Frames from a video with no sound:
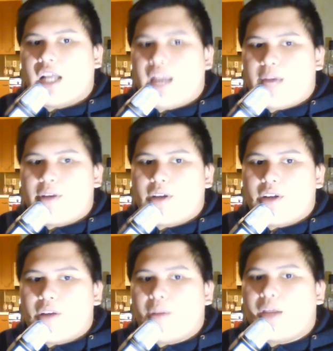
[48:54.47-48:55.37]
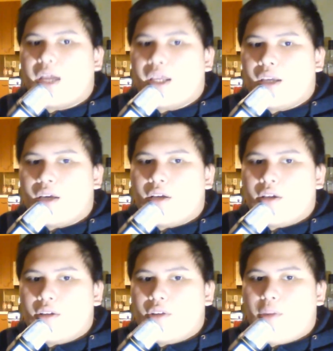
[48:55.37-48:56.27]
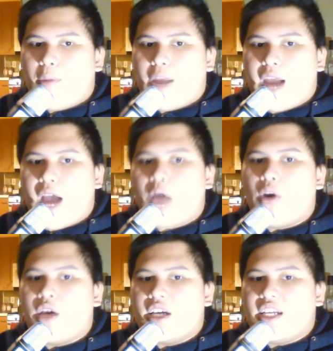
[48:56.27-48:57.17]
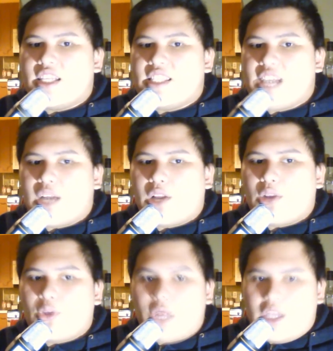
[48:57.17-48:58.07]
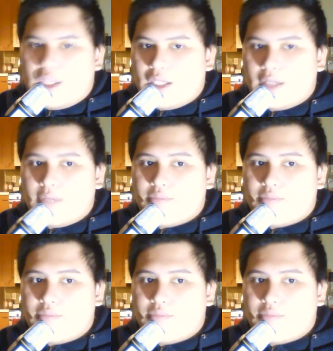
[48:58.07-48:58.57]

Glamour in our blood, no matter how diluted.